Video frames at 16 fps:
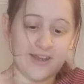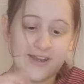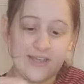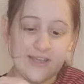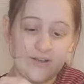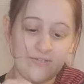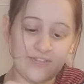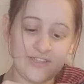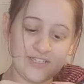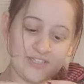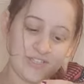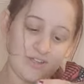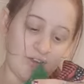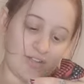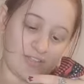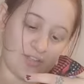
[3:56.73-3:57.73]
Now, this
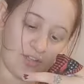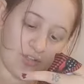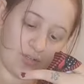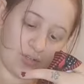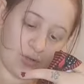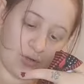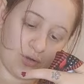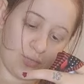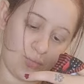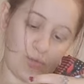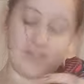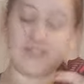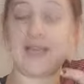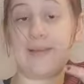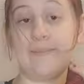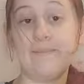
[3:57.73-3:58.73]
size that I got
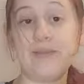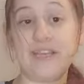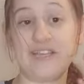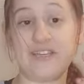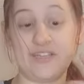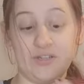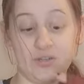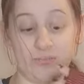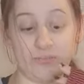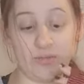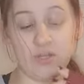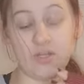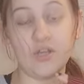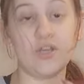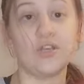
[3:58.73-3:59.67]
was a medium.